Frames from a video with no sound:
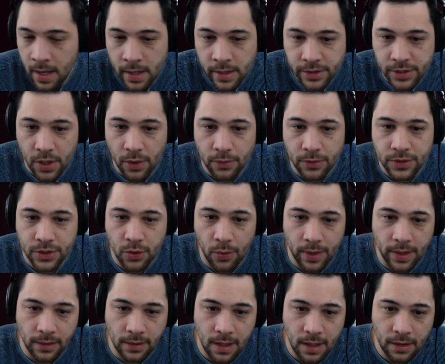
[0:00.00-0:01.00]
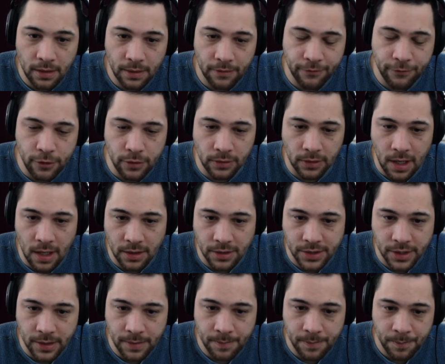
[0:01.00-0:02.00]
So storing food long
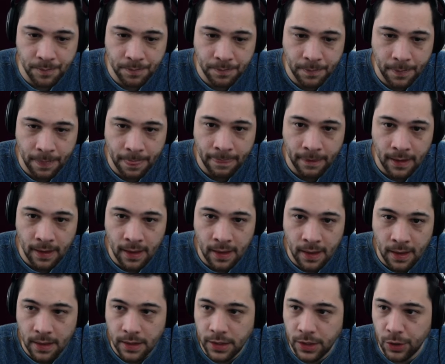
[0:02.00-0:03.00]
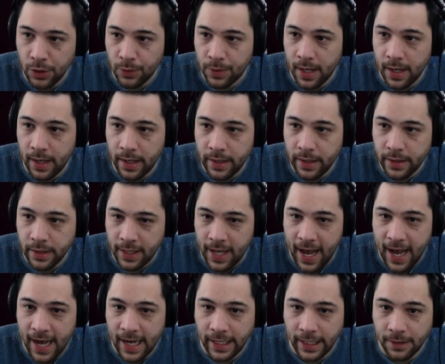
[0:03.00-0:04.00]
term, you can
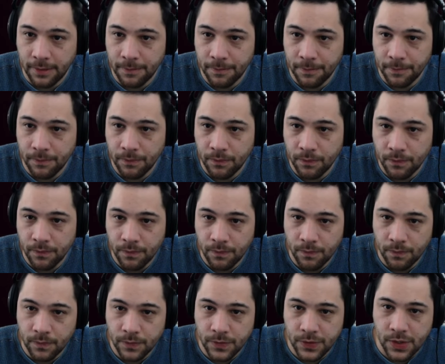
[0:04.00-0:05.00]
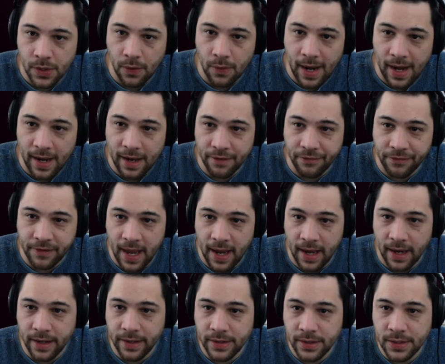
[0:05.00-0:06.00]
can it. So I have
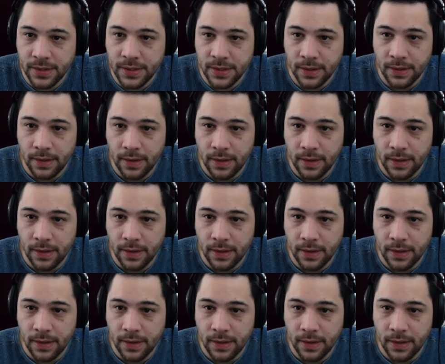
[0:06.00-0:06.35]
canned